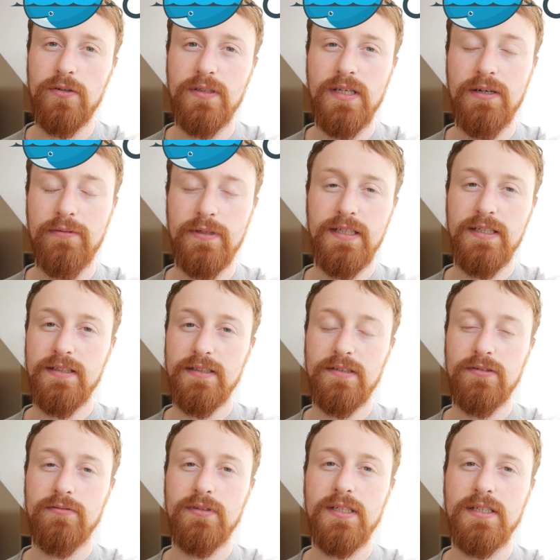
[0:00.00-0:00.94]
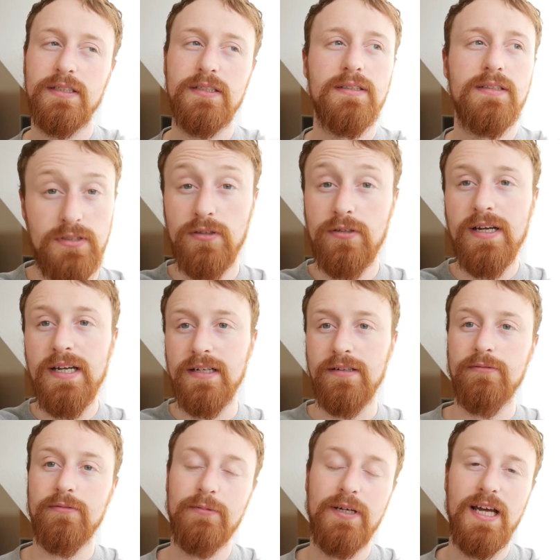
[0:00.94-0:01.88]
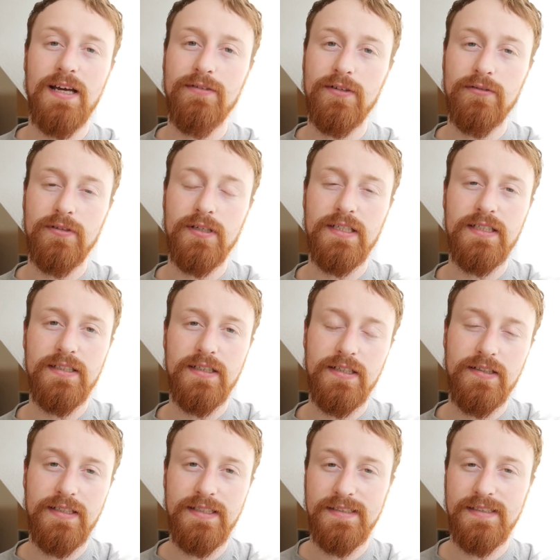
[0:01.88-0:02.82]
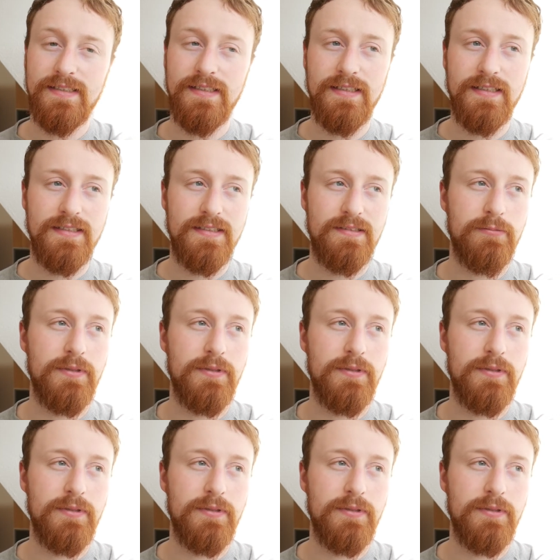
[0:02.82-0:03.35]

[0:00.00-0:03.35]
that we needed to run. So great, we have it running on our instance.